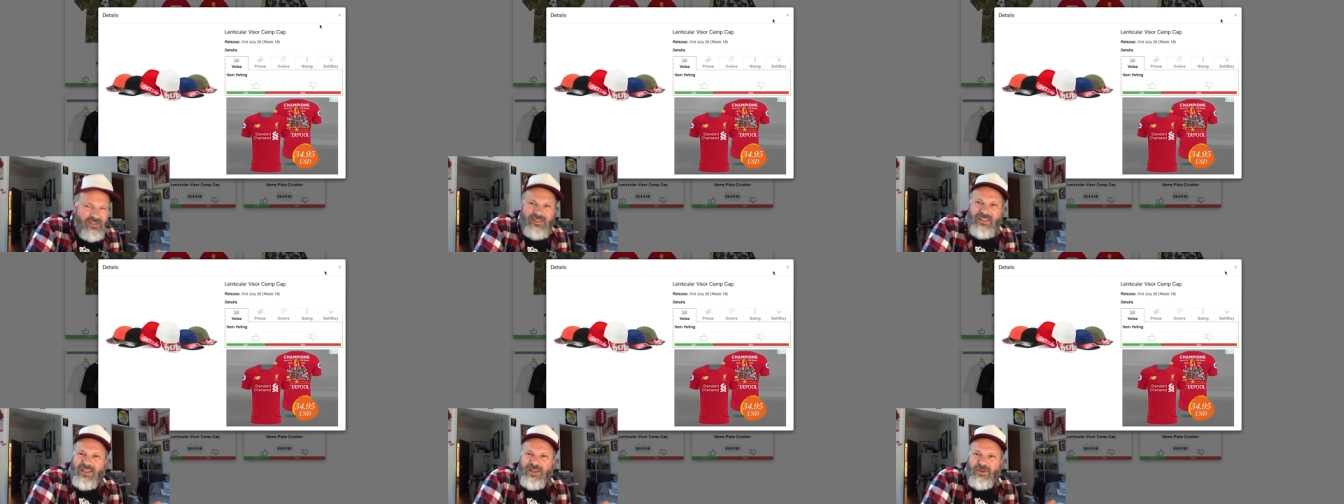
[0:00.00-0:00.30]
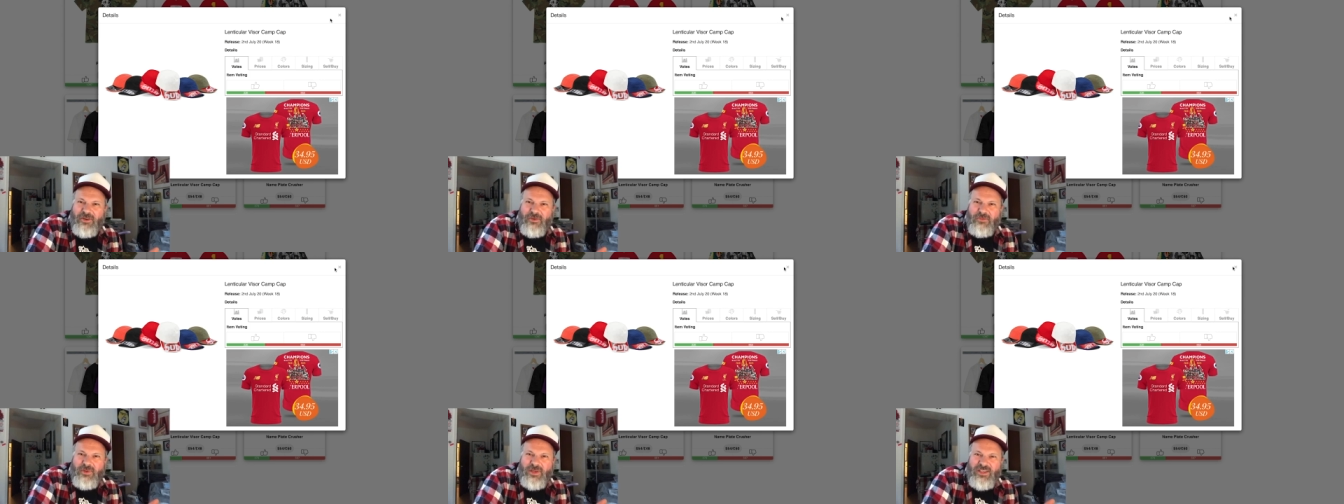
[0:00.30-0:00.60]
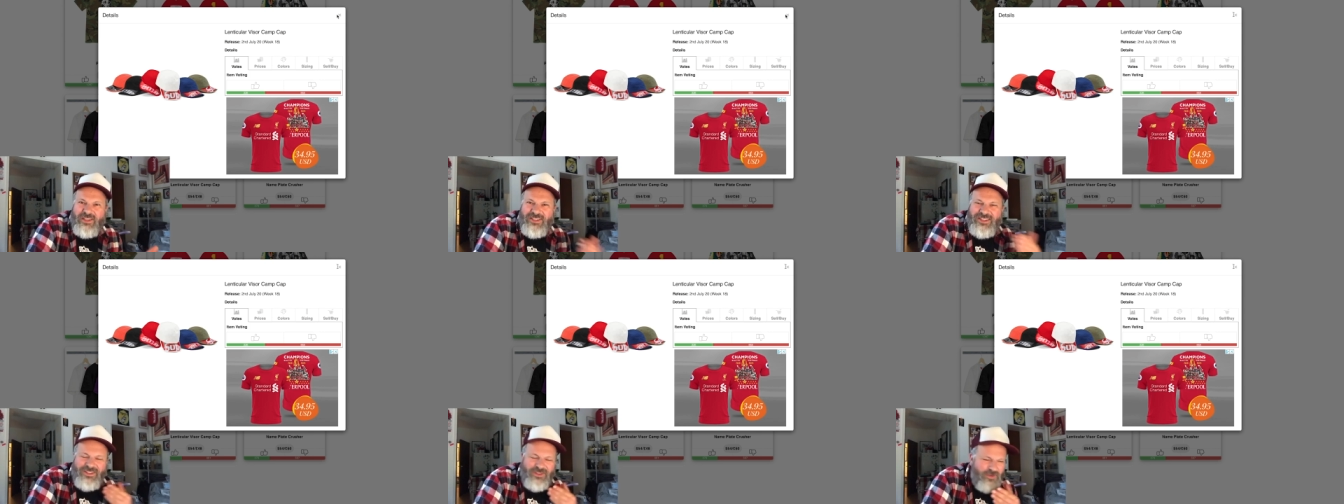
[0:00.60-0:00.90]
they're gonna be
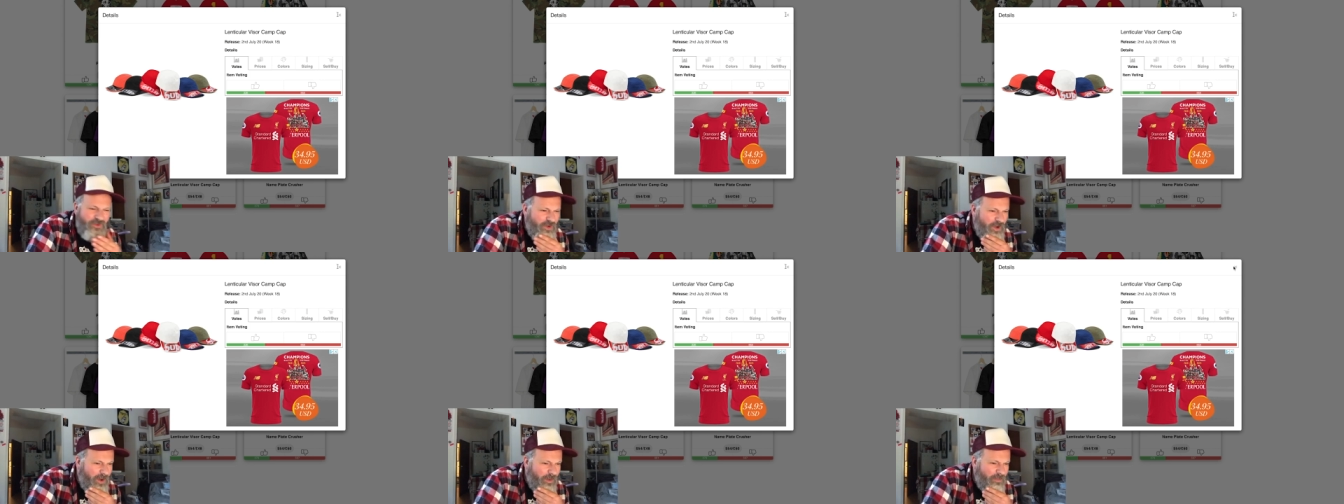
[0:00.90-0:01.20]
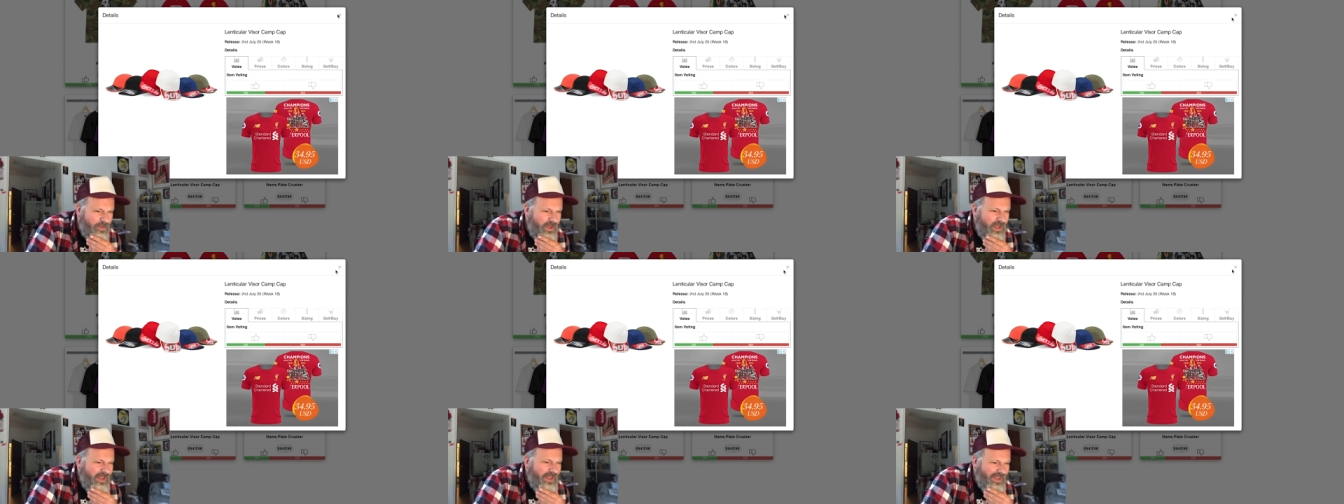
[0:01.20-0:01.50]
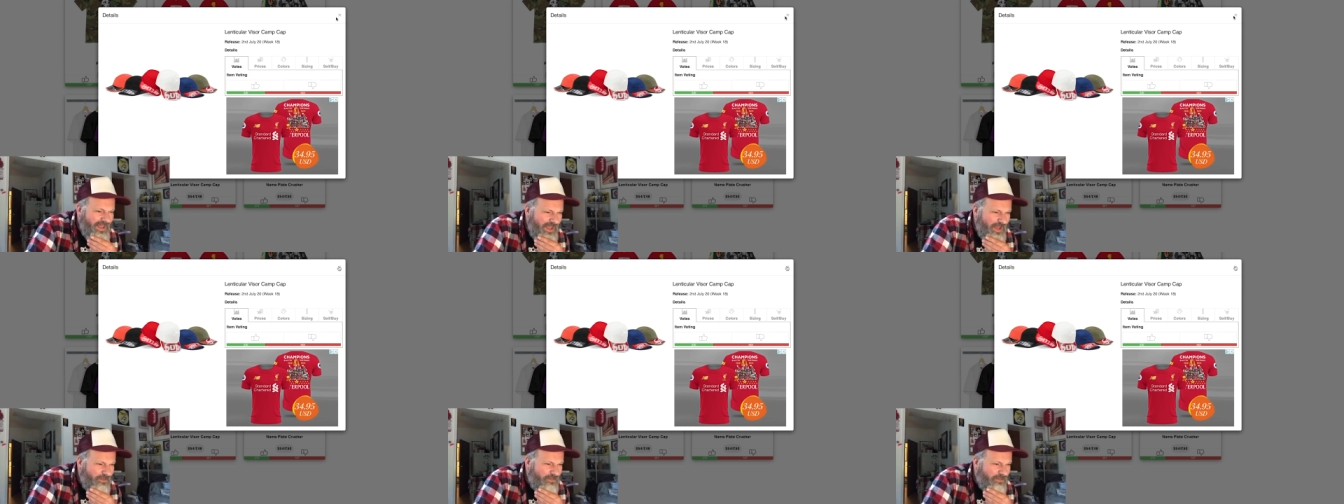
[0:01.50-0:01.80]
easy to cop
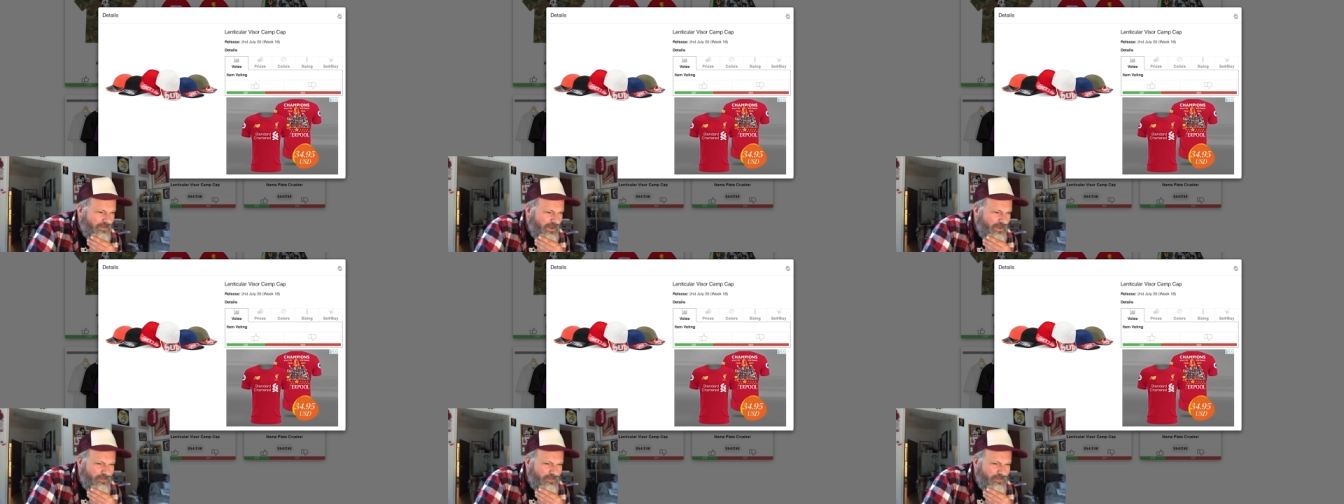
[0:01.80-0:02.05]
if